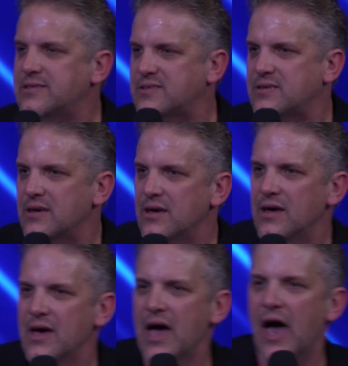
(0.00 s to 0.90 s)
to this
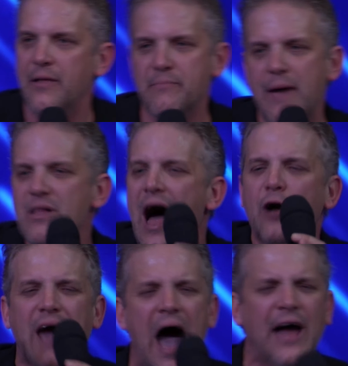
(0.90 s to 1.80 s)
and
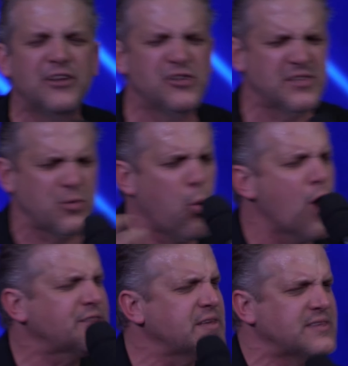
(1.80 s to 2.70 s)
maybe allow God to
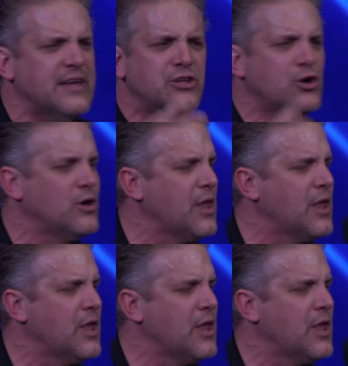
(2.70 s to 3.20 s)
just work this in